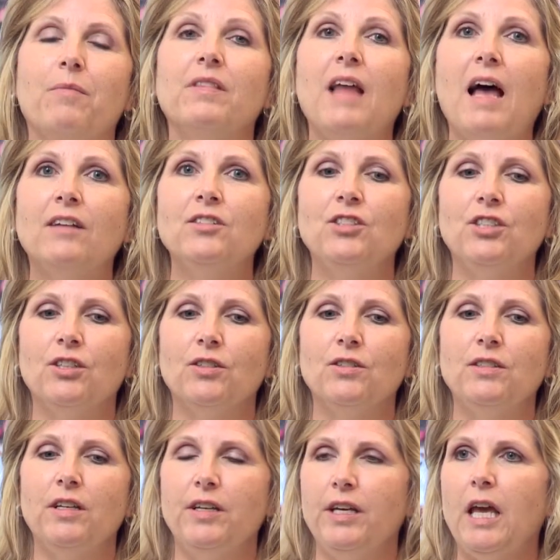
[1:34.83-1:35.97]
Last year,
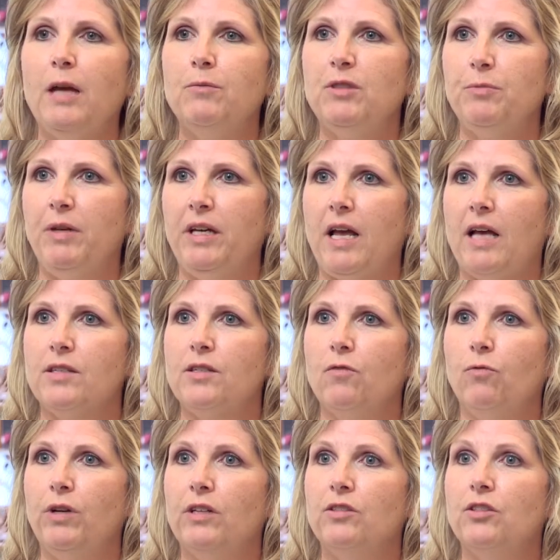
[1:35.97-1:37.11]
Sydney came to me and asked if
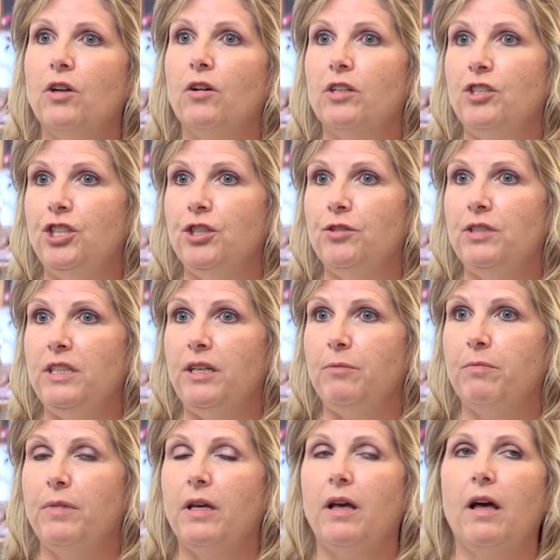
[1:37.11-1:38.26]
we could start a cheer team.
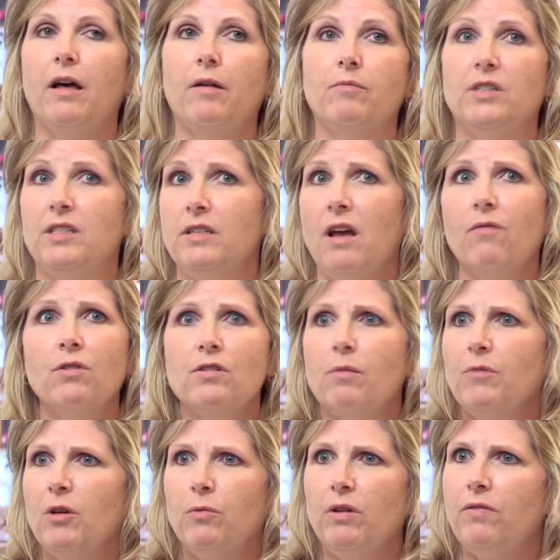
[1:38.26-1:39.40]
Um, it's never
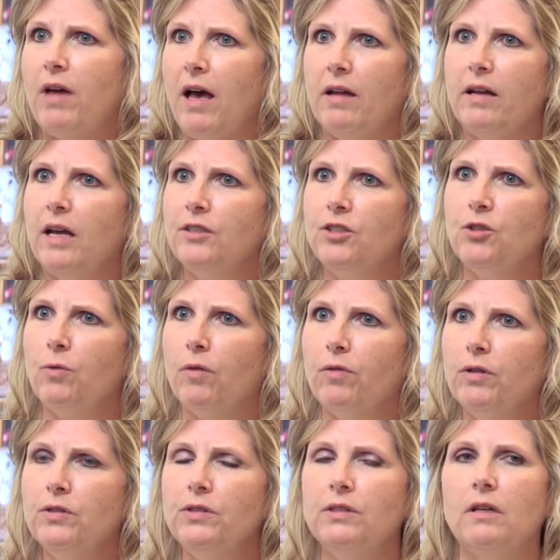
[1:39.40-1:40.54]
something we've had at Two
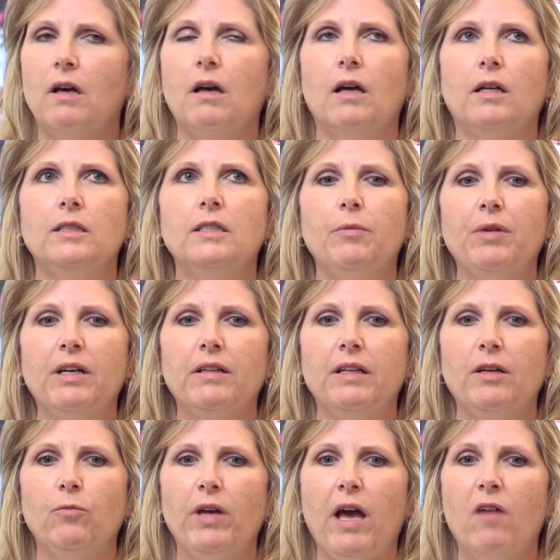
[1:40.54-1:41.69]
Rivers. Uh, typically,
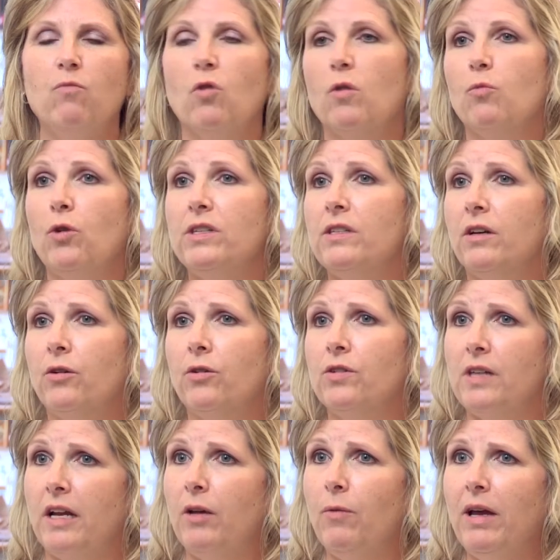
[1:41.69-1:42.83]
we have more boys than girls
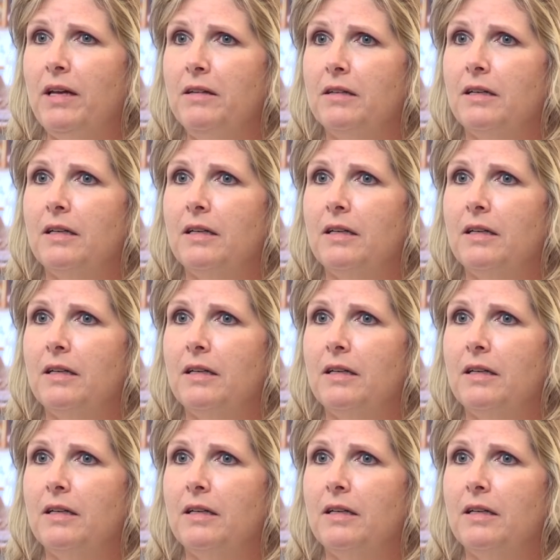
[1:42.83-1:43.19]
anyway,